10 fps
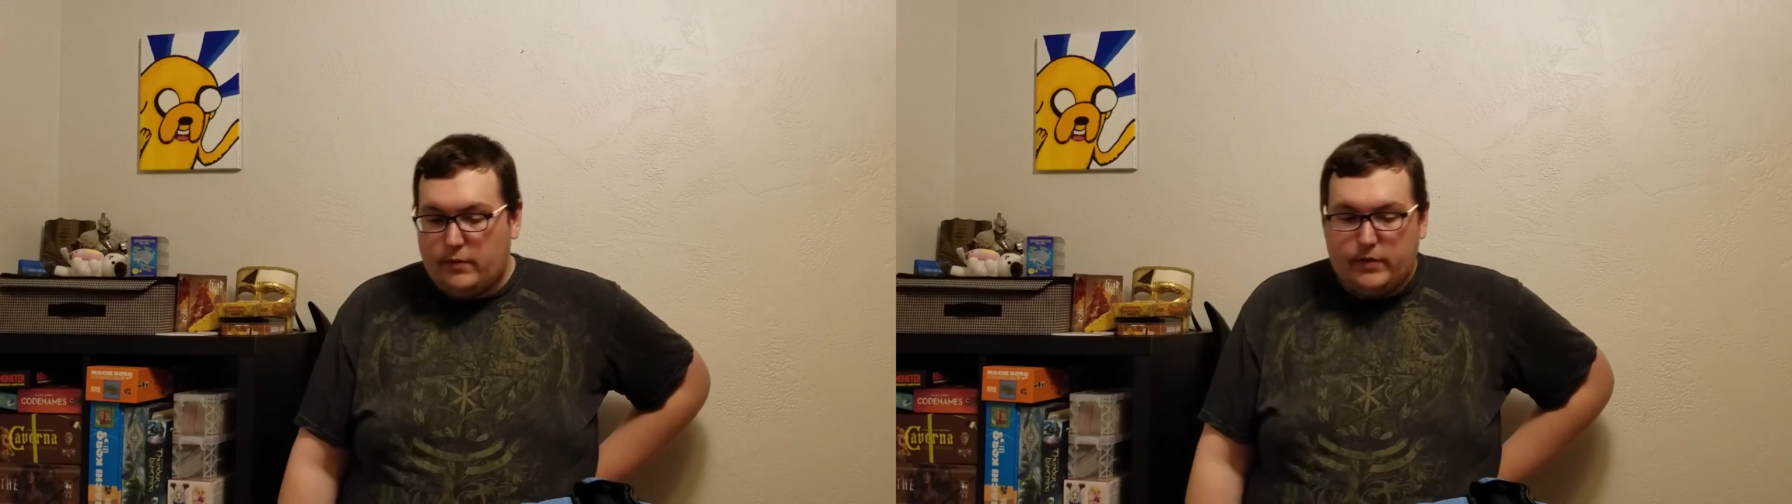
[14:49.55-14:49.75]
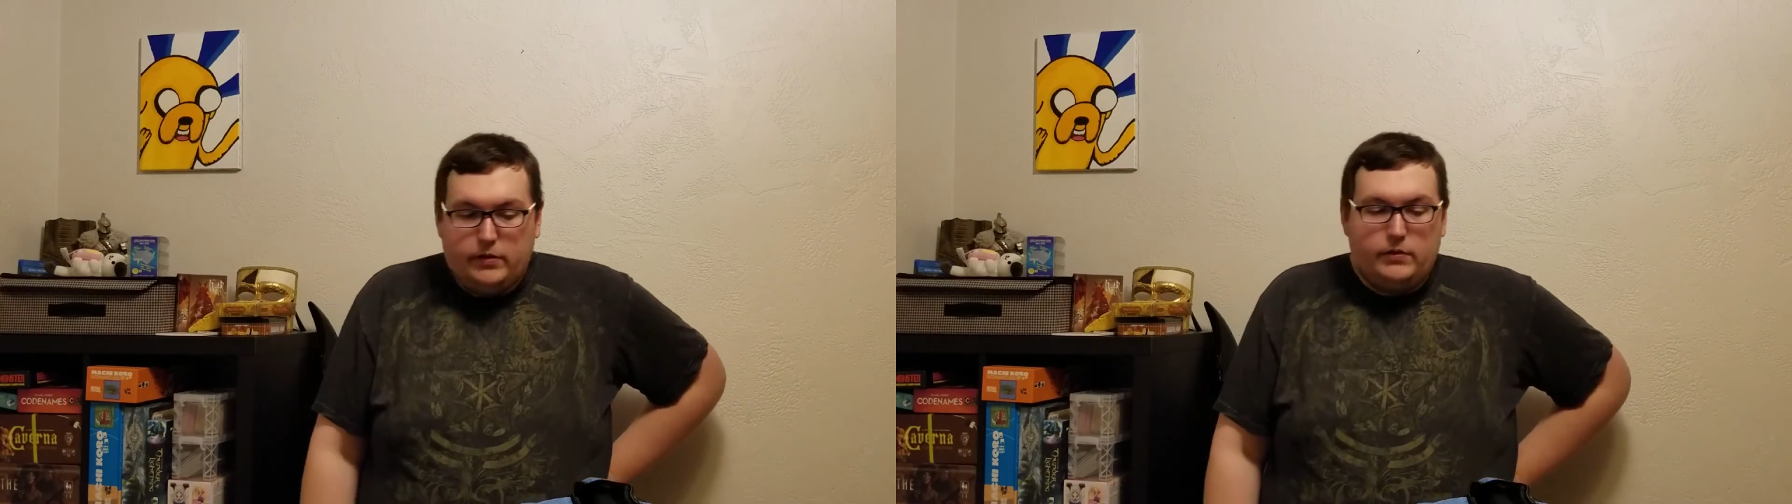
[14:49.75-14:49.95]

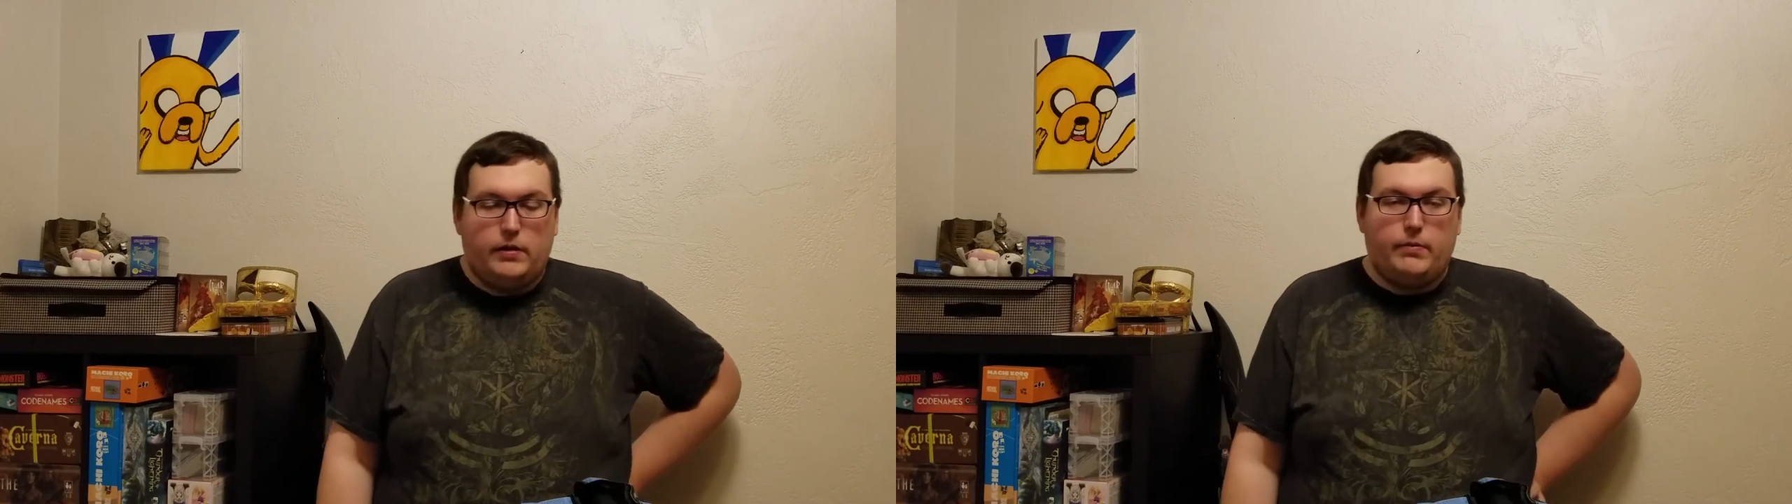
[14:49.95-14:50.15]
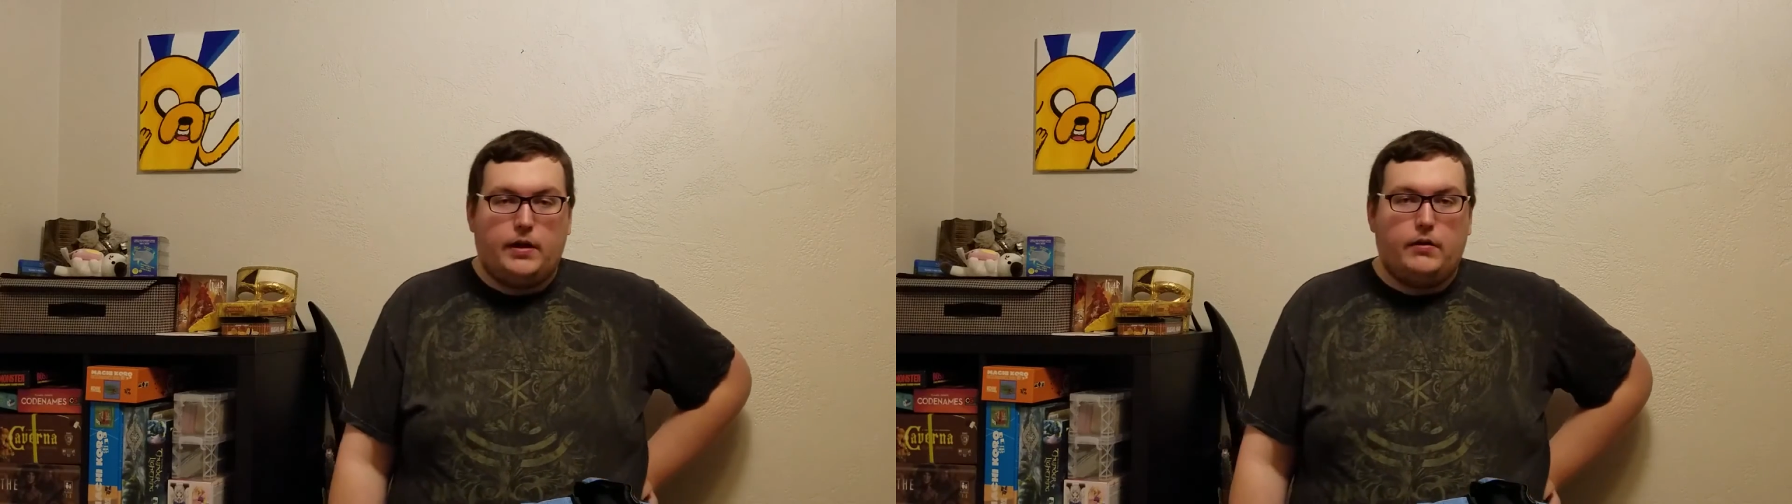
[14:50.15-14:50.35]
one,
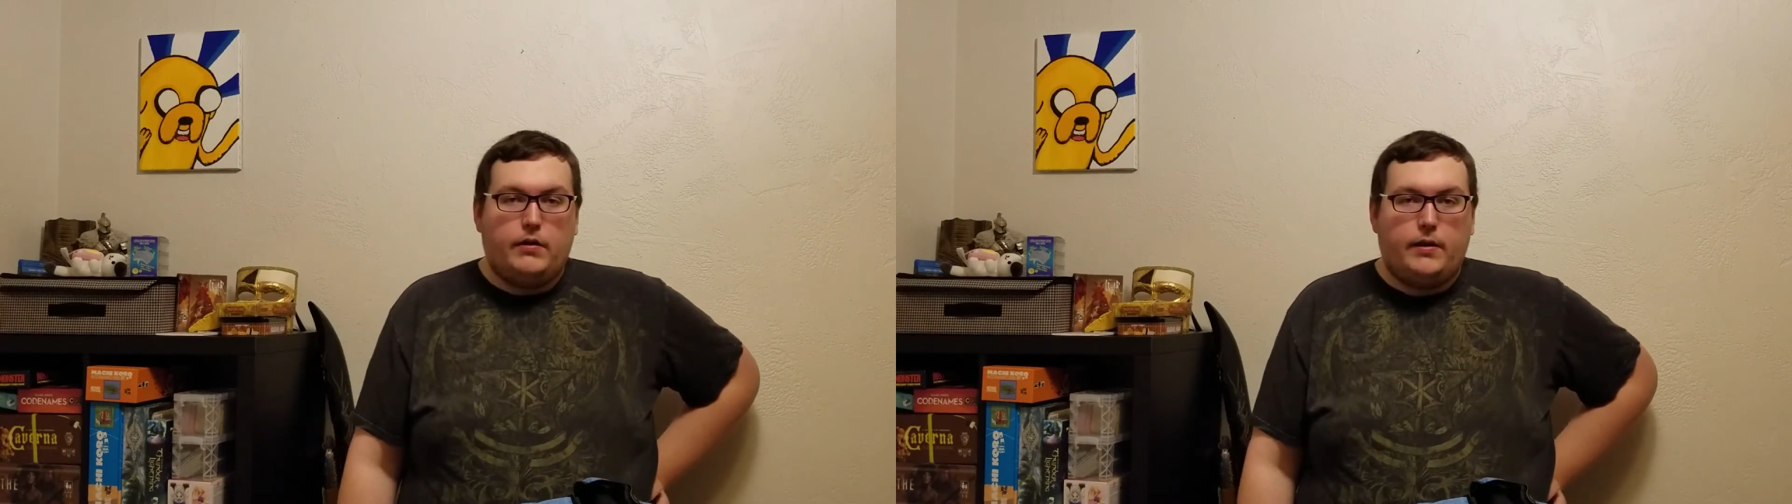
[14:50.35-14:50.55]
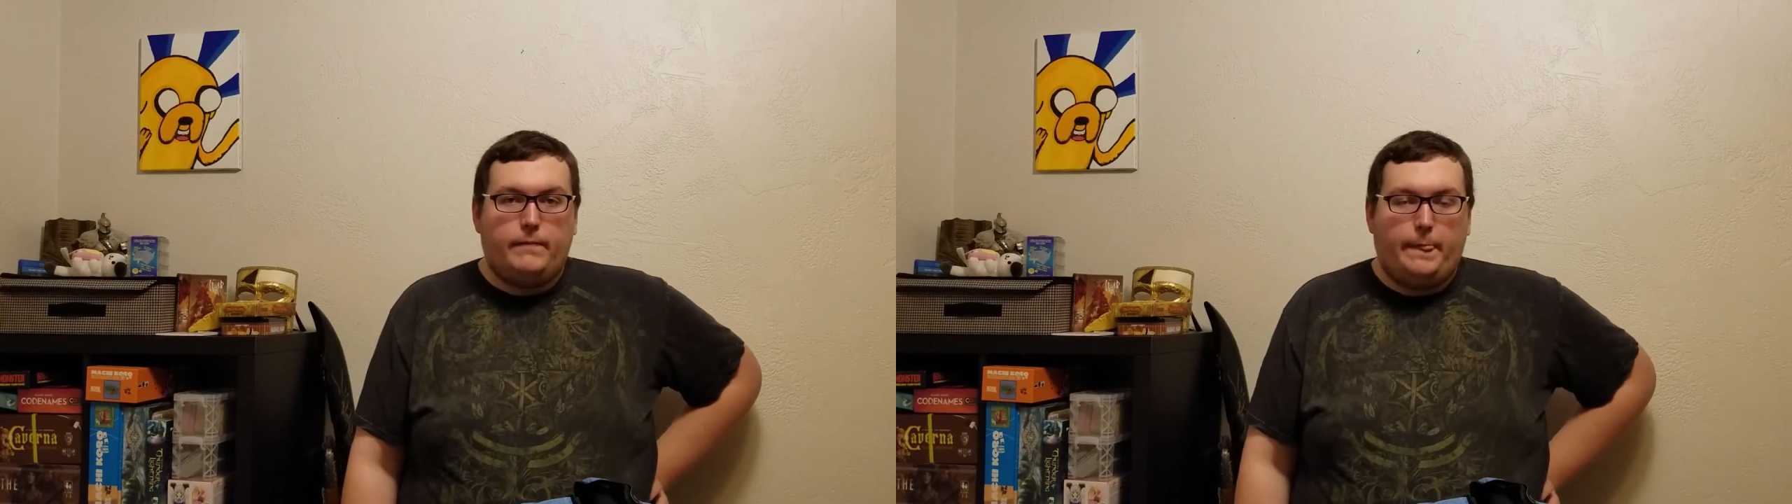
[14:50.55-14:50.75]
keep an eye on
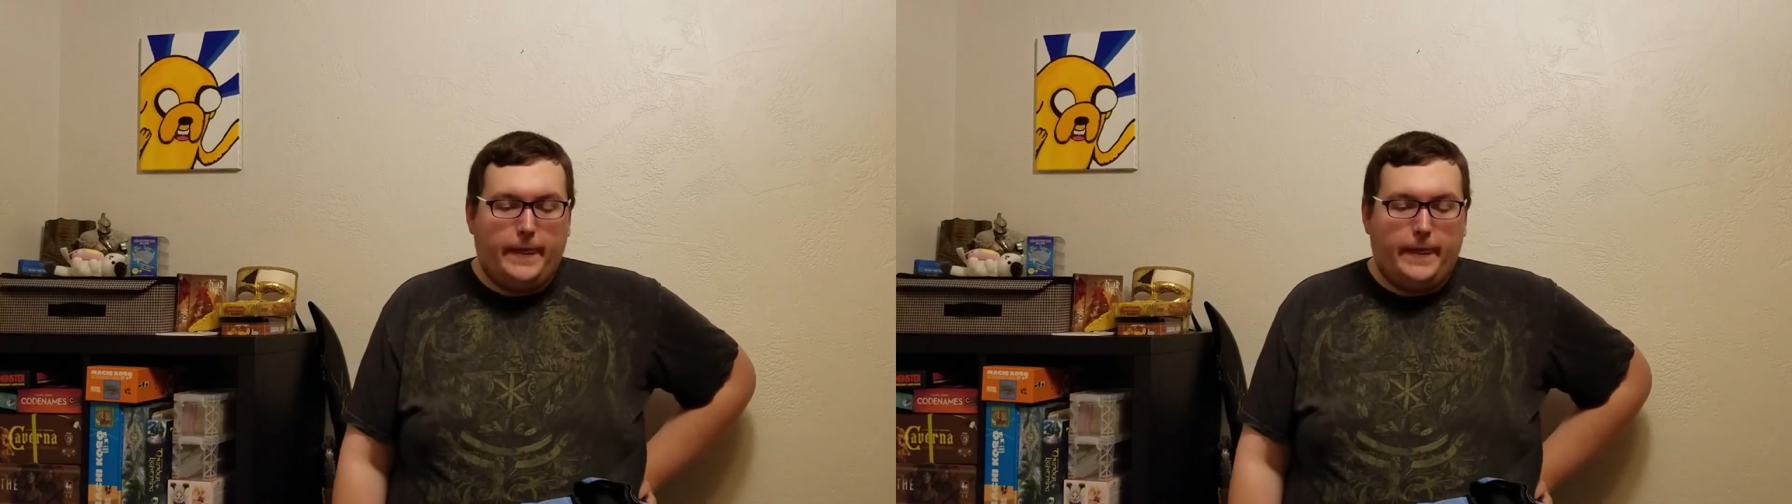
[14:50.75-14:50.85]
that.